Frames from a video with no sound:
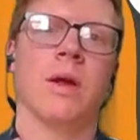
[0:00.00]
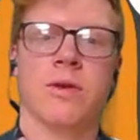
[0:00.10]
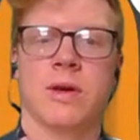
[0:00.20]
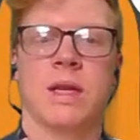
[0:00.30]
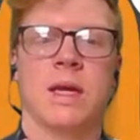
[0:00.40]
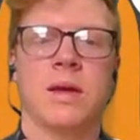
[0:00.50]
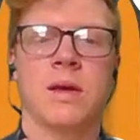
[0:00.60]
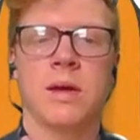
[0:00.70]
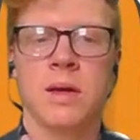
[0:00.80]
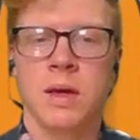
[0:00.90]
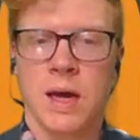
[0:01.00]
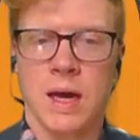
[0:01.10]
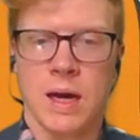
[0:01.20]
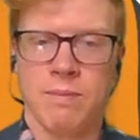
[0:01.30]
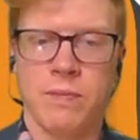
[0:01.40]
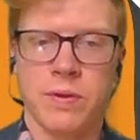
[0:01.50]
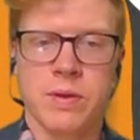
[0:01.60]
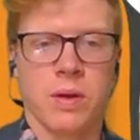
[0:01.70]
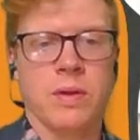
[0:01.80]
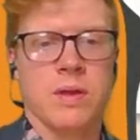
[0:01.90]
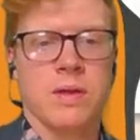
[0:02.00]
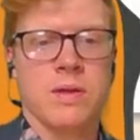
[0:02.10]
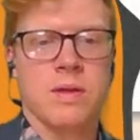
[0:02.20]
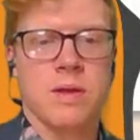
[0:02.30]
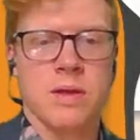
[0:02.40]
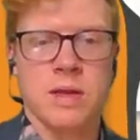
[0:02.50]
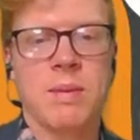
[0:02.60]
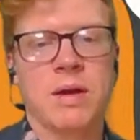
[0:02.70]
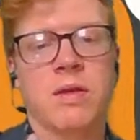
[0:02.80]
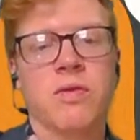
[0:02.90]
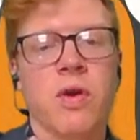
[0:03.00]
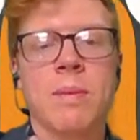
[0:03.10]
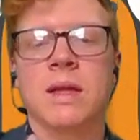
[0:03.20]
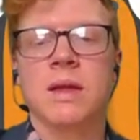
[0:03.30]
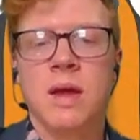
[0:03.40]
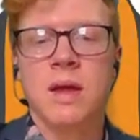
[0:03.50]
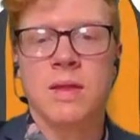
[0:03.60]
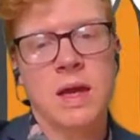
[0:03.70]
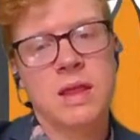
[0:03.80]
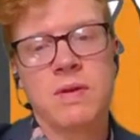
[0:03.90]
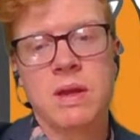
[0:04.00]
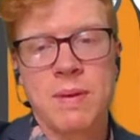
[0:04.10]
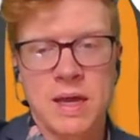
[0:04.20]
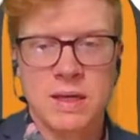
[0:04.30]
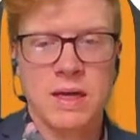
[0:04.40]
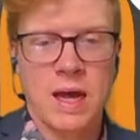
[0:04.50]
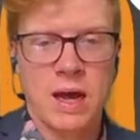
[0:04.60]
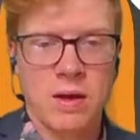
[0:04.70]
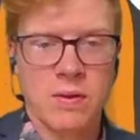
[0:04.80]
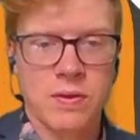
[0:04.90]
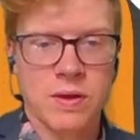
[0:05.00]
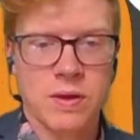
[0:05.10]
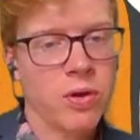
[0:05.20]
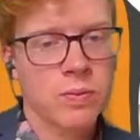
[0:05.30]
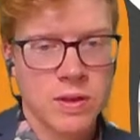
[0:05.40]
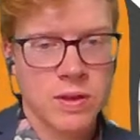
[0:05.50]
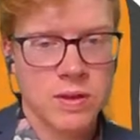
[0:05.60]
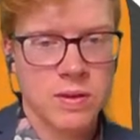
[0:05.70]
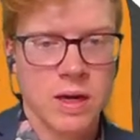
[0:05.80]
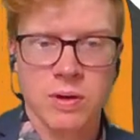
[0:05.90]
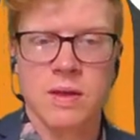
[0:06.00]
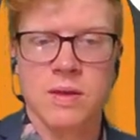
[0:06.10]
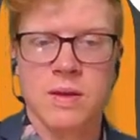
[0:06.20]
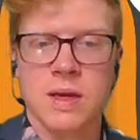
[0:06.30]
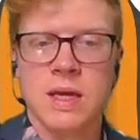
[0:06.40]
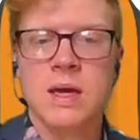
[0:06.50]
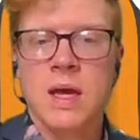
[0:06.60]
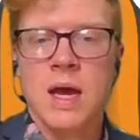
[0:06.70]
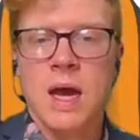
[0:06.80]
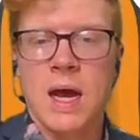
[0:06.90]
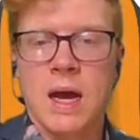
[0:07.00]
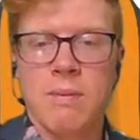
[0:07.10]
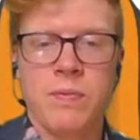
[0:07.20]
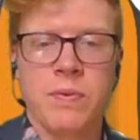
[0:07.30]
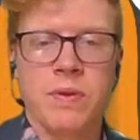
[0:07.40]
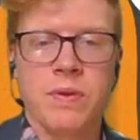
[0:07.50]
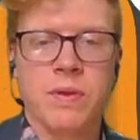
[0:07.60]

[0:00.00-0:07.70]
So we're talking about our receptors there, and we're talking about our exogenous environmental cues, our Zeitgeber specifically.